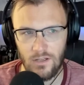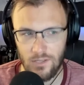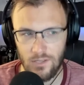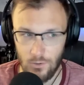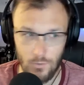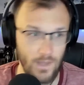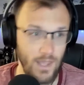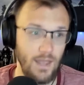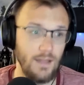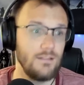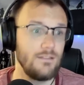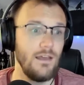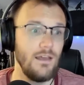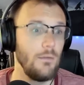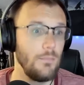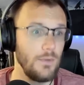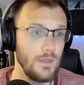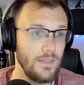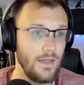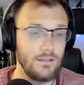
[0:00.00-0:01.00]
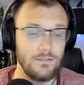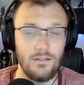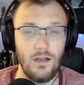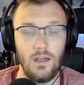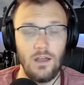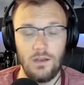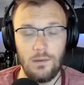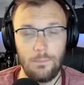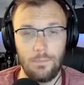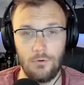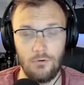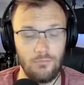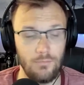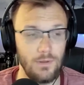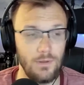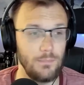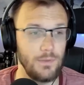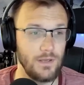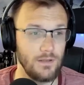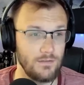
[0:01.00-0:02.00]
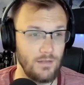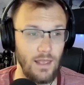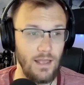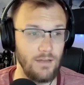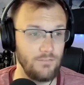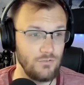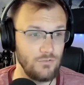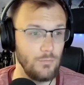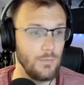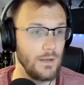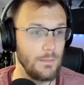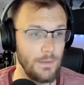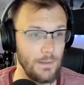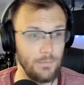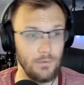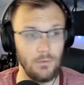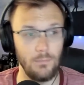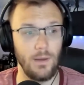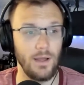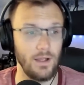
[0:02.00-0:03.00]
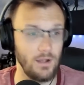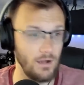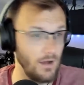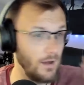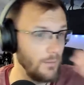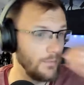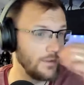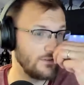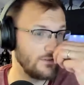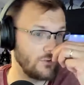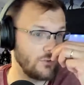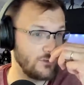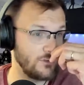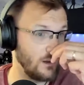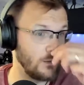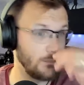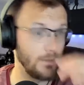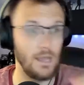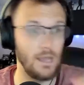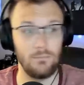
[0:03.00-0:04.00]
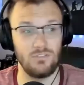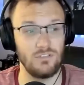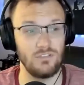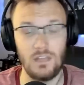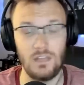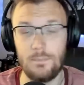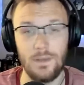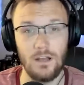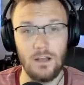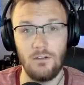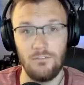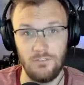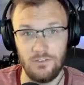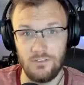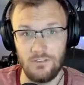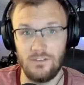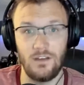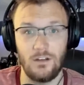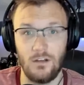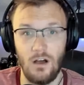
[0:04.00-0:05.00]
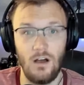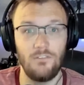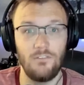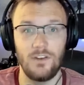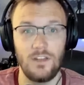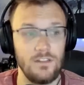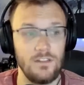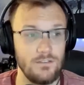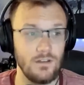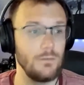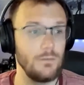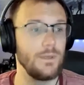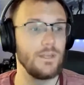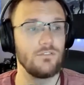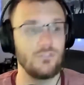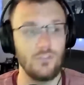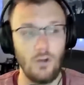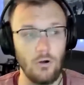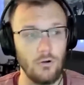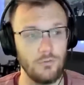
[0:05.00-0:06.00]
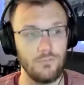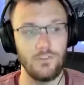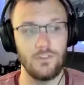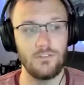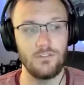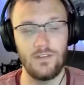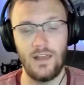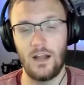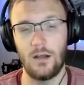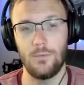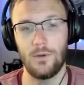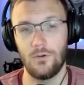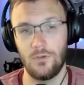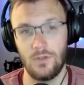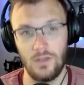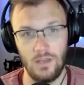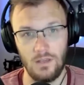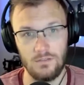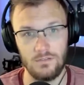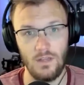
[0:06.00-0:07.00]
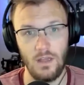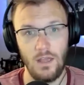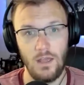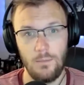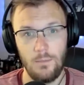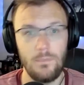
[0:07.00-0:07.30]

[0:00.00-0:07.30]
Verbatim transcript: You can't tell me that's not an improvement because I have so many people in my comment section telling me I'm sleeping on Vezenkov and he's going to be a starter for the Sacramento Kings